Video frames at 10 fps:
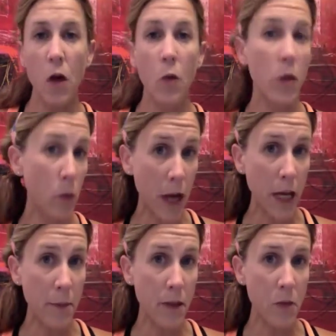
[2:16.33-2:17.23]
when you wake
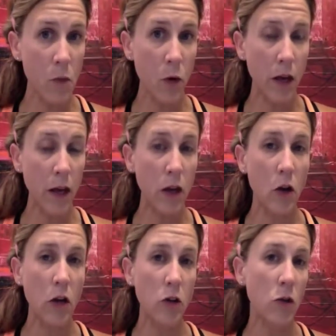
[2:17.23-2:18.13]
up in the morning, you're
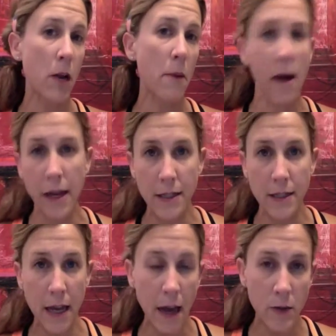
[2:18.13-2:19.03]
going to drink about 8 to
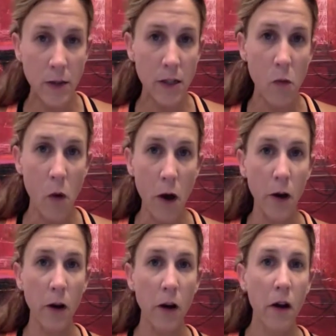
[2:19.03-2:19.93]
10 ounces of
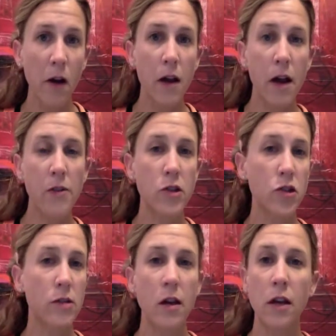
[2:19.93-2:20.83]
water, and this
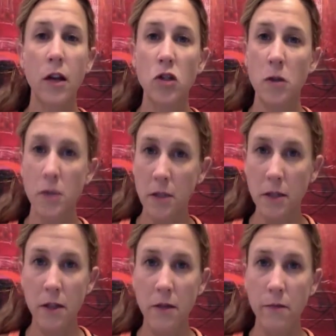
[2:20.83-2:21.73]
just kind of gets your
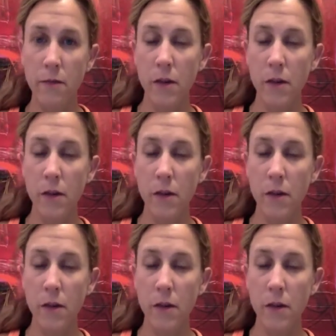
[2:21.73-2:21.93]
system,